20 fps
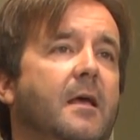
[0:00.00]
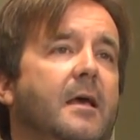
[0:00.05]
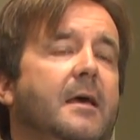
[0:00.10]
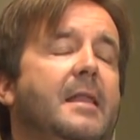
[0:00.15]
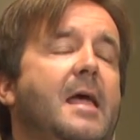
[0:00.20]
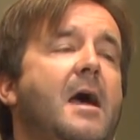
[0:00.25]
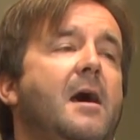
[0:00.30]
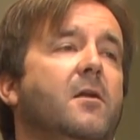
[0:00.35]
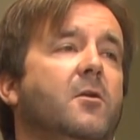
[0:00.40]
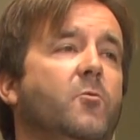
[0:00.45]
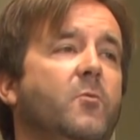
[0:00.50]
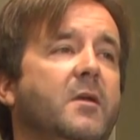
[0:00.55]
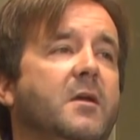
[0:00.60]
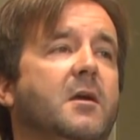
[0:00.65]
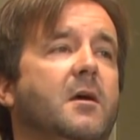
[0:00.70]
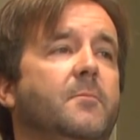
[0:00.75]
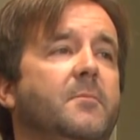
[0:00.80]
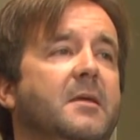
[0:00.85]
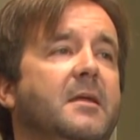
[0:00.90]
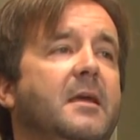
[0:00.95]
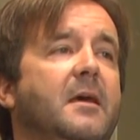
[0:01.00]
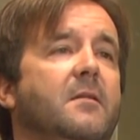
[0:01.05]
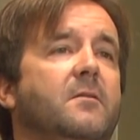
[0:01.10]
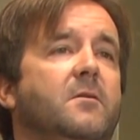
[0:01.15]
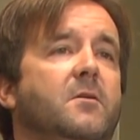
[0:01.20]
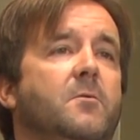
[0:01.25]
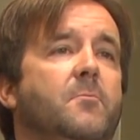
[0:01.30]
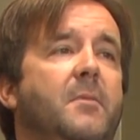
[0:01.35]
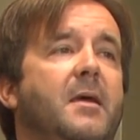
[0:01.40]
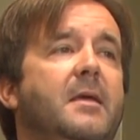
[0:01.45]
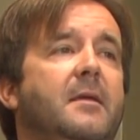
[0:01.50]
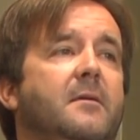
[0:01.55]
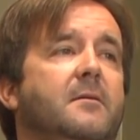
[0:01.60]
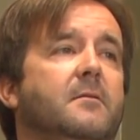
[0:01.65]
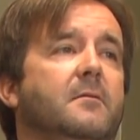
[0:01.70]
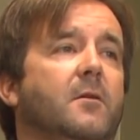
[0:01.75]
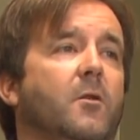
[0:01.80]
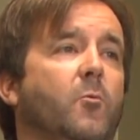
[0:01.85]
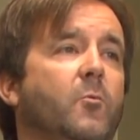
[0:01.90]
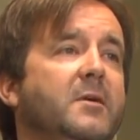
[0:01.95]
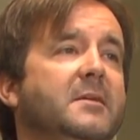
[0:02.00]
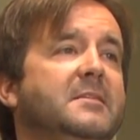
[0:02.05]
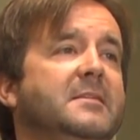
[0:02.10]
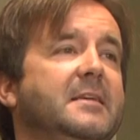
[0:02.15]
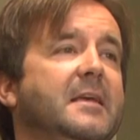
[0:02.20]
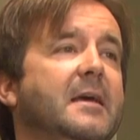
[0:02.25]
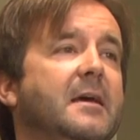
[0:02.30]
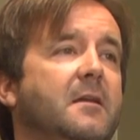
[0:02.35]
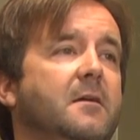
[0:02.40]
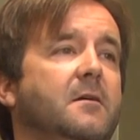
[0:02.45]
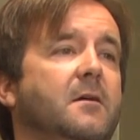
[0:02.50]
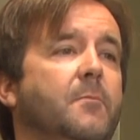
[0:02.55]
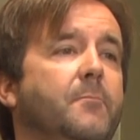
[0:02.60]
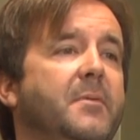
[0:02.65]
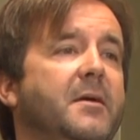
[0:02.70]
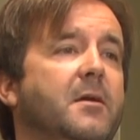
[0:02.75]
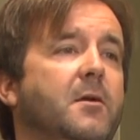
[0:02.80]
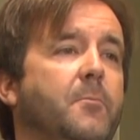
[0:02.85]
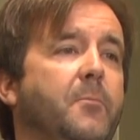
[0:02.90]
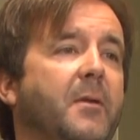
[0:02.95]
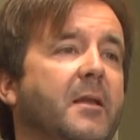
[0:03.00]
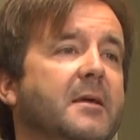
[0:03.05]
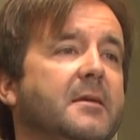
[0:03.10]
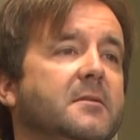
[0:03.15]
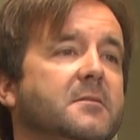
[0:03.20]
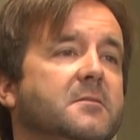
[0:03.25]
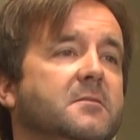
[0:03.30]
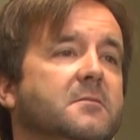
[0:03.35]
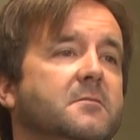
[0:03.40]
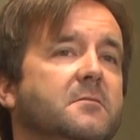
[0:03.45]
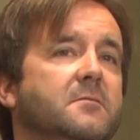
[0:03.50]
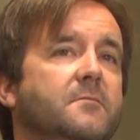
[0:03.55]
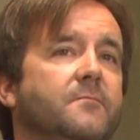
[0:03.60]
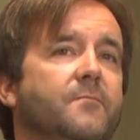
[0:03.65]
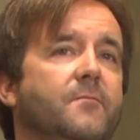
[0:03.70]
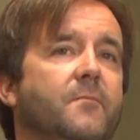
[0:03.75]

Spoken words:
And how do we come together to make Louisiana a better place?